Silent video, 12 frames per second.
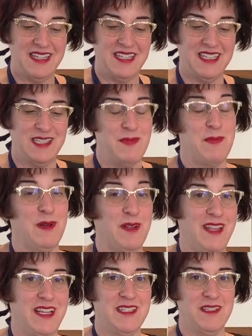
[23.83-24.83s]
It's my
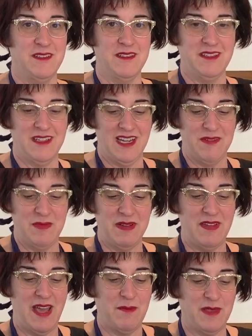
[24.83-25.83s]
birthday soon, and my
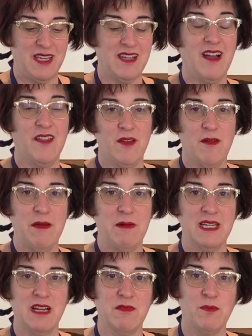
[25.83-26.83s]
family, although I went
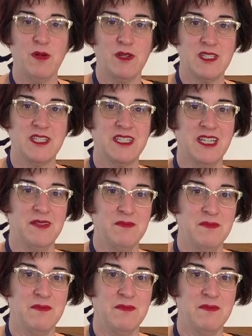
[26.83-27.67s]
out and purchased it,